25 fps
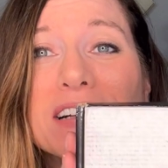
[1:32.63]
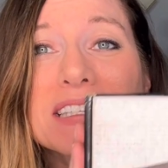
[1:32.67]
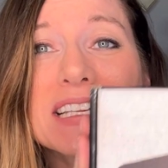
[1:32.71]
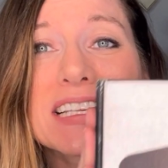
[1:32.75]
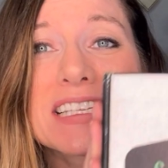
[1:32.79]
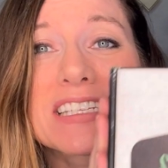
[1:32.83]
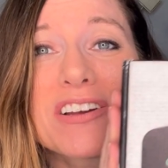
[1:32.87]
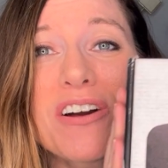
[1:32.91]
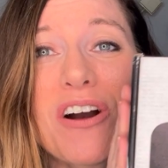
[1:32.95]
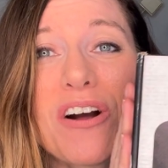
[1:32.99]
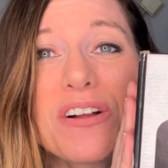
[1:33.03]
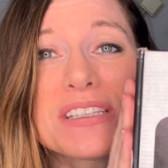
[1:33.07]

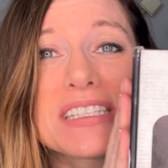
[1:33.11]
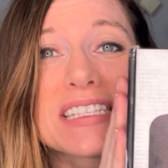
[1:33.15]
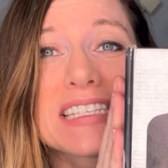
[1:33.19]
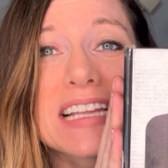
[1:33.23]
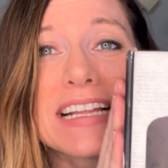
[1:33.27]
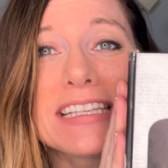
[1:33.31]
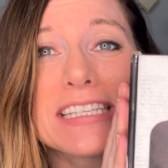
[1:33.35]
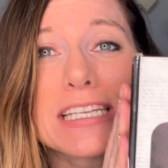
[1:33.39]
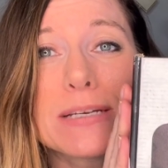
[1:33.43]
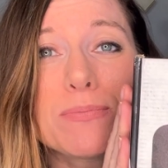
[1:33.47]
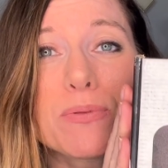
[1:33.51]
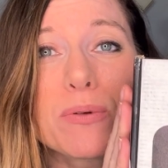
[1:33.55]
is called
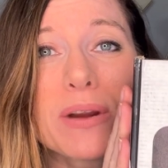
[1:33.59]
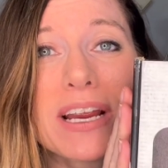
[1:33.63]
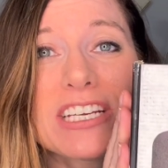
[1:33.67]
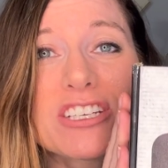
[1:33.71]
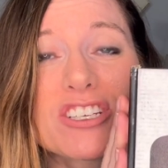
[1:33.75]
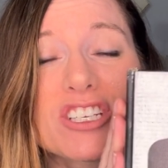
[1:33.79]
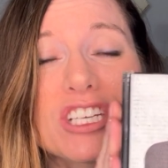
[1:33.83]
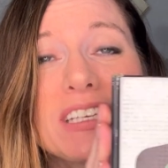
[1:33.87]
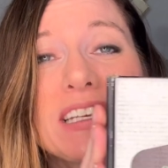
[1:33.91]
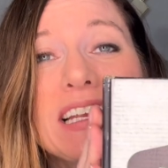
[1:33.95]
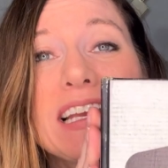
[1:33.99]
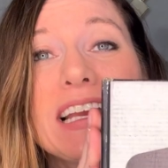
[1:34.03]

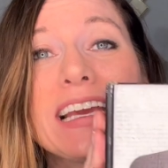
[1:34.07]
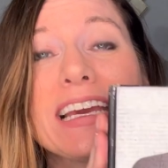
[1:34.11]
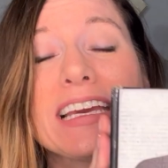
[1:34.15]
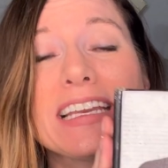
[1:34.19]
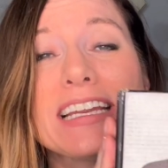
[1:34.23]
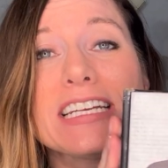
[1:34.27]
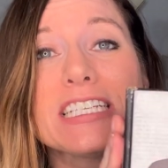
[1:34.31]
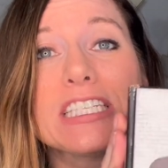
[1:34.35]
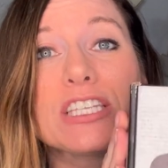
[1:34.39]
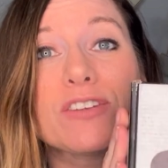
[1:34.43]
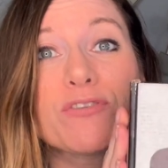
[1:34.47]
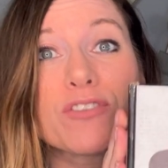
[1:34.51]
Scentabration. It
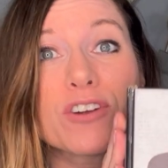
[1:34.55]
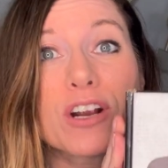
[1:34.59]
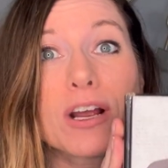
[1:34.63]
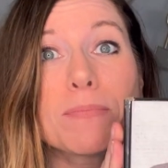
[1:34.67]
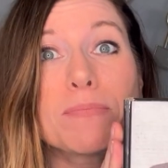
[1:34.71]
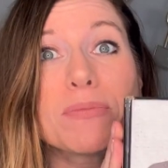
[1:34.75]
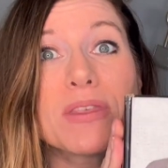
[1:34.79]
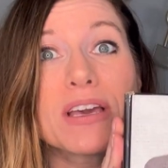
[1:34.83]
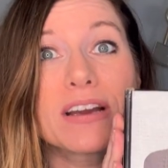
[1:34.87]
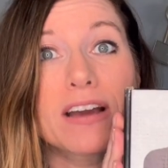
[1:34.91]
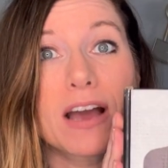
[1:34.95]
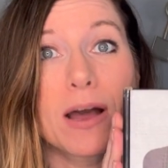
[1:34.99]
is
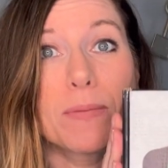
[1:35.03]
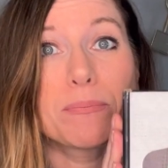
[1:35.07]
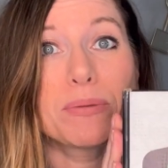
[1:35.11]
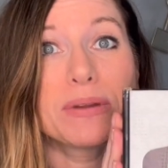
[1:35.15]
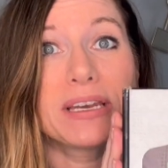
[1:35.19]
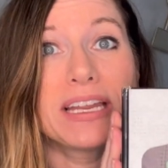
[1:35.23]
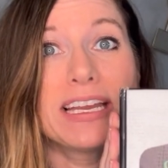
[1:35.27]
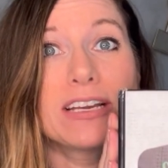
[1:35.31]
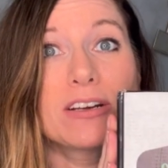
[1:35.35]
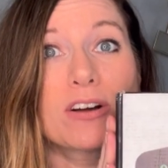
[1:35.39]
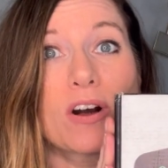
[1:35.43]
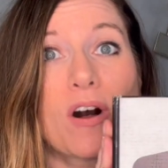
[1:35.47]
from the
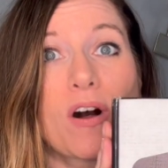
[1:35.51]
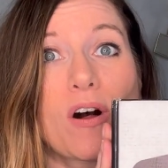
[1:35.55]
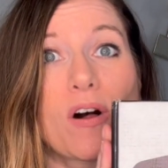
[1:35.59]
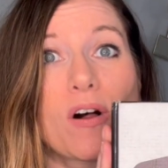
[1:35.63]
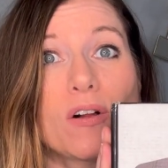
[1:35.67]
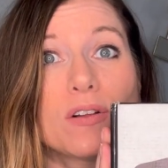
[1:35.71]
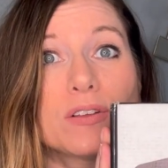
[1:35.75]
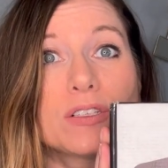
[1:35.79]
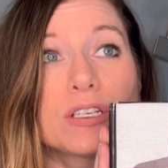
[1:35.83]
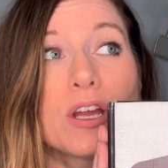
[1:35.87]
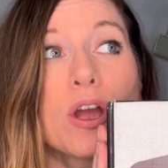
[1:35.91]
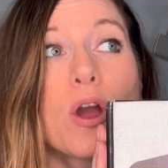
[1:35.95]
company
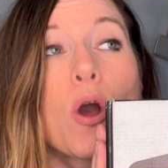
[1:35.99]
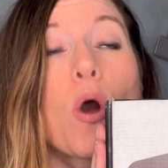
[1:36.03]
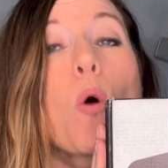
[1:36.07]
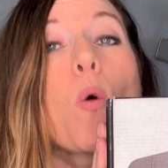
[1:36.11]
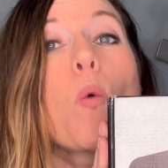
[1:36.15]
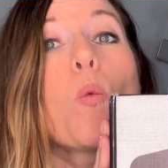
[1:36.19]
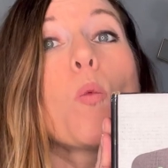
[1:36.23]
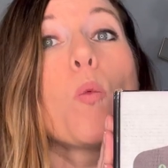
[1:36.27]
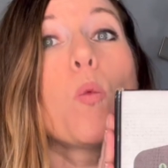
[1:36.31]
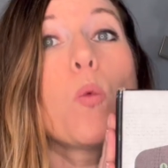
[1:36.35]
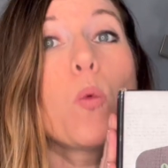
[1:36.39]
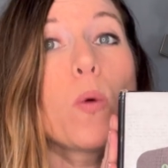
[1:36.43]
called
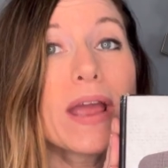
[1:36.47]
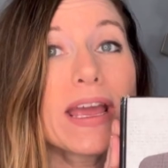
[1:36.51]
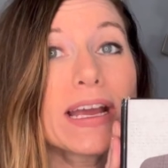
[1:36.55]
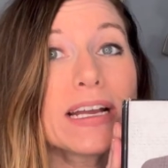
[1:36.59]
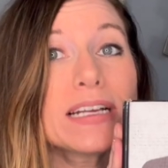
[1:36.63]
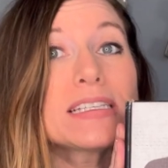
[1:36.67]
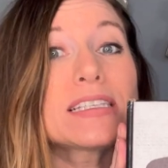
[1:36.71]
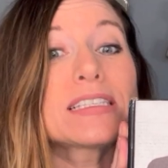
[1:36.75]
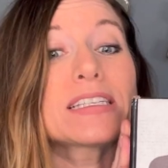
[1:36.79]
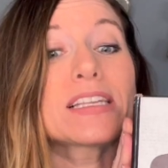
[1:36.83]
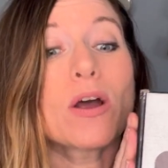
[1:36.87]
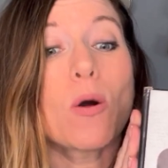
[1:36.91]

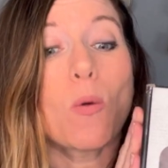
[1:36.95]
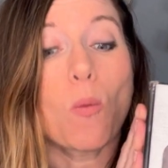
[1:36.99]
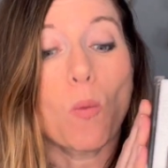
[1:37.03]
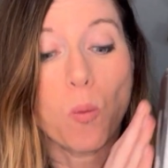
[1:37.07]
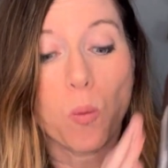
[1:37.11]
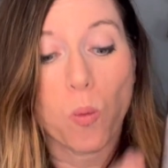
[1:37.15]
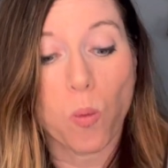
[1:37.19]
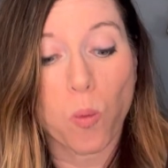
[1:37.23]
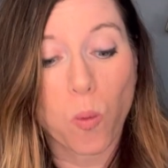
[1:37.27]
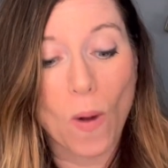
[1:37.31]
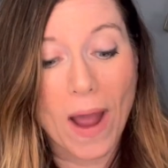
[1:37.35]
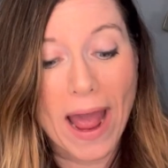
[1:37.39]
Wix
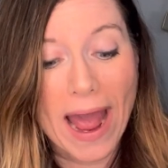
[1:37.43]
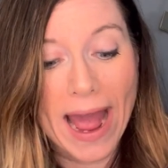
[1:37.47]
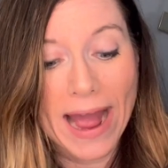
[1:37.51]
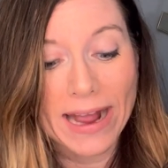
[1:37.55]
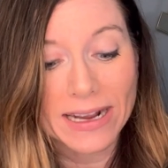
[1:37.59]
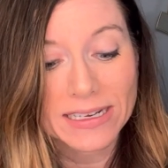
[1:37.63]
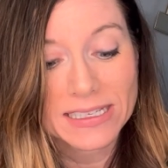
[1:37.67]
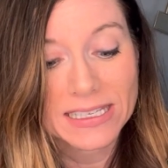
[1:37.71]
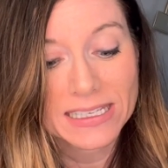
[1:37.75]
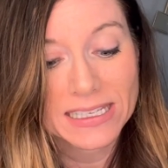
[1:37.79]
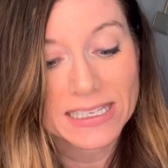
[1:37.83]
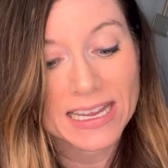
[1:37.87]

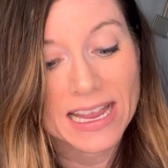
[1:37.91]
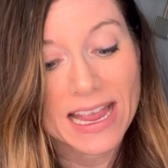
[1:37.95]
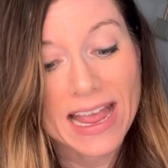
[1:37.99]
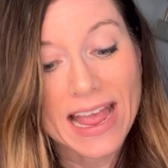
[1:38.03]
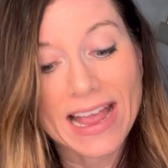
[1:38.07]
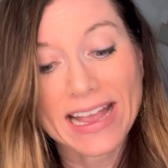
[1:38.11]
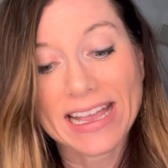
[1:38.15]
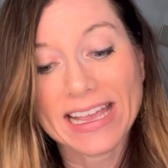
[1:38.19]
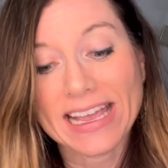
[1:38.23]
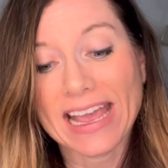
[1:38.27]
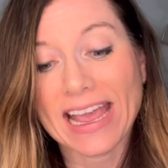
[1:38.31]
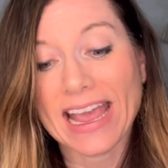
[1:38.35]
Wax
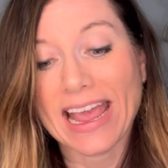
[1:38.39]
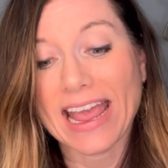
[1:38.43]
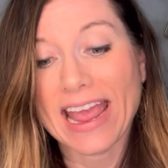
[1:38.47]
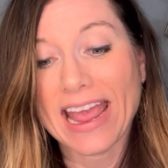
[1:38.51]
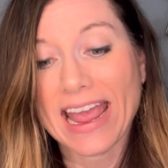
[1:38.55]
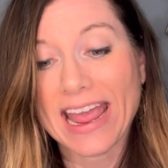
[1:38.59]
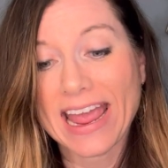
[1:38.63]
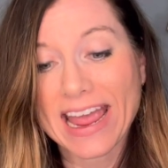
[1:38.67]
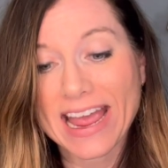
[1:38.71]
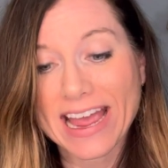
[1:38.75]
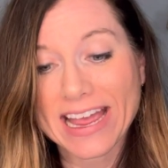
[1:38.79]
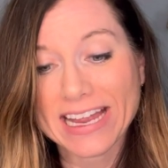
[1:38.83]

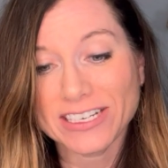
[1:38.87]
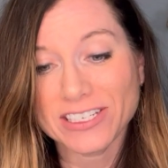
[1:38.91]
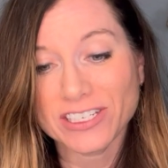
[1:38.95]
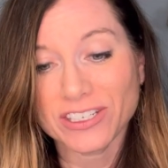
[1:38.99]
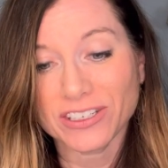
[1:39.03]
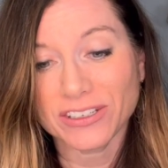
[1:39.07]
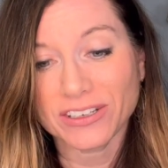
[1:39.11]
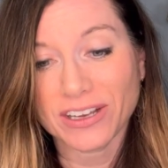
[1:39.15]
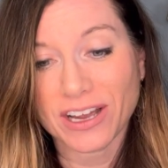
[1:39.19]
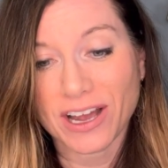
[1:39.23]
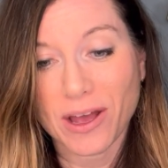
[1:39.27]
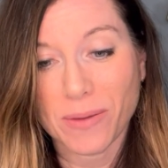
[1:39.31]

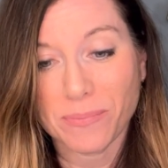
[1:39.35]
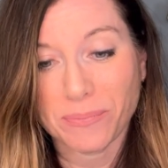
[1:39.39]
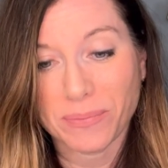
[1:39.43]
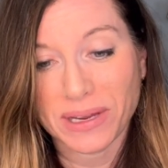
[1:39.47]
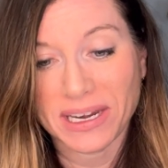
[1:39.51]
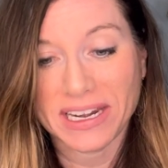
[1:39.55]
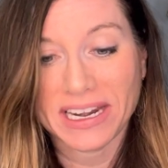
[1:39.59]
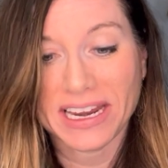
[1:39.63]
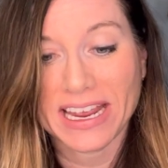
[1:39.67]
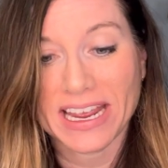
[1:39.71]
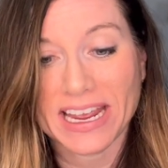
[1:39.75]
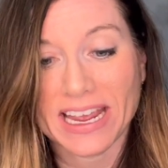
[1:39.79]
Candle
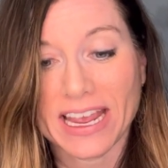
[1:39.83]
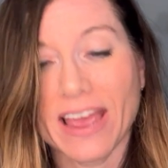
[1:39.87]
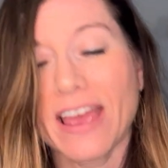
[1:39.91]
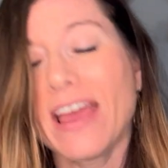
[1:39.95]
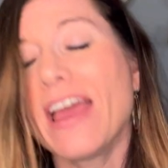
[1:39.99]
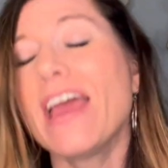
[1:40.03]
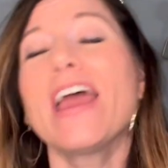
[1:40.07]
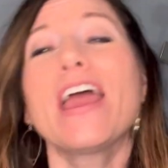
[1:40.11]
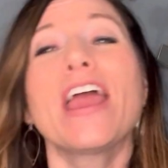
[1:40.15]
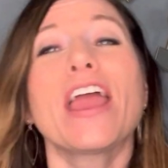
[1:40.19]
Company.